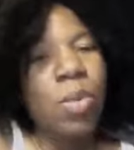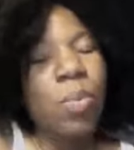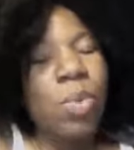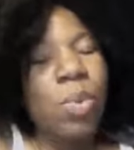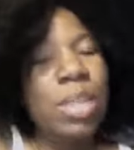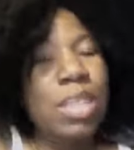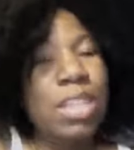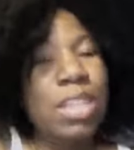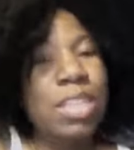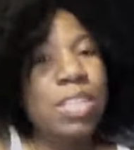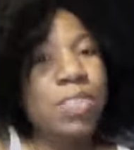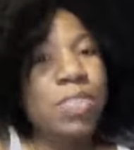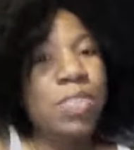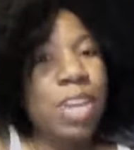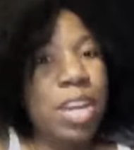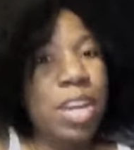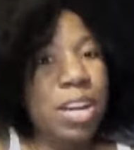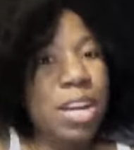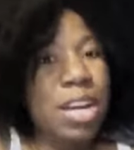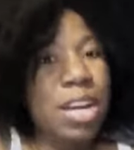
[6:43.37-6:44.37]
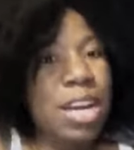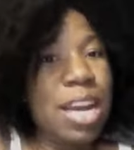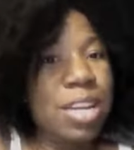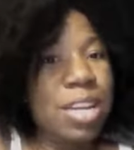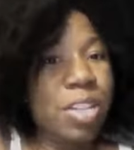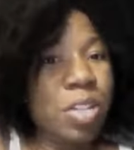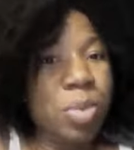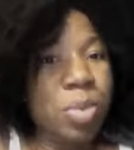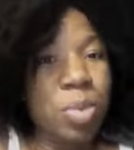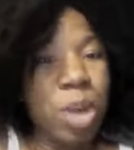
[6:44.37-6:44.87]
With these very
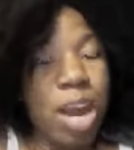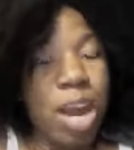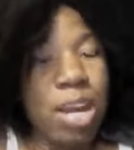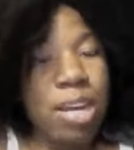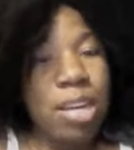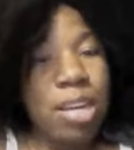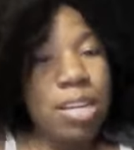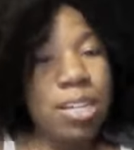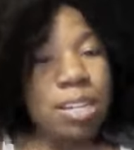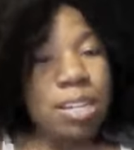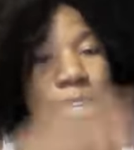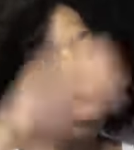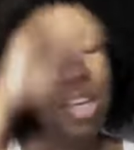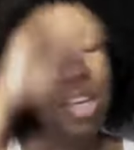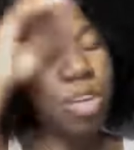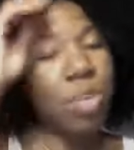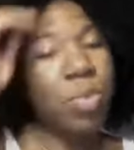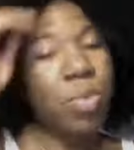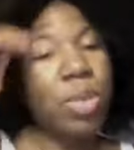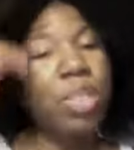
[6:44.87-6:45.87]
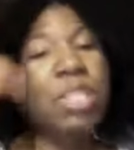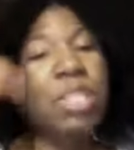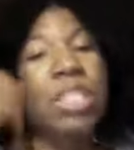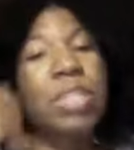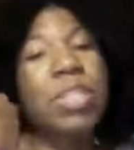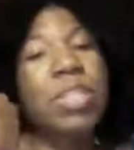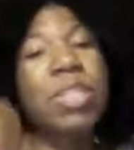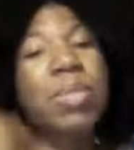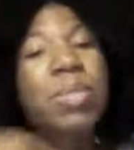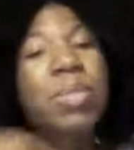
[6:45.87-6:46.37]
natural products, you will
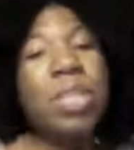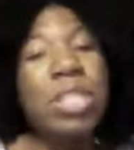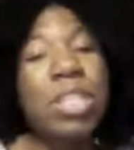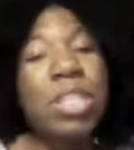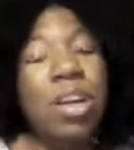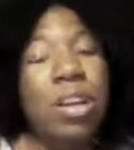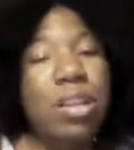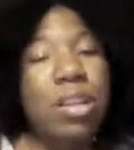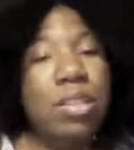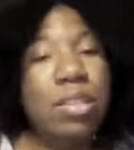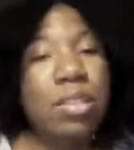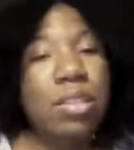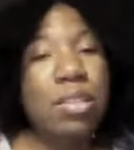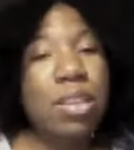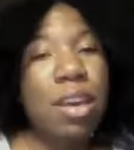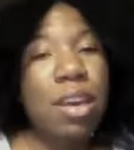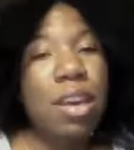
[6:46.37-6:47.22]
see some results.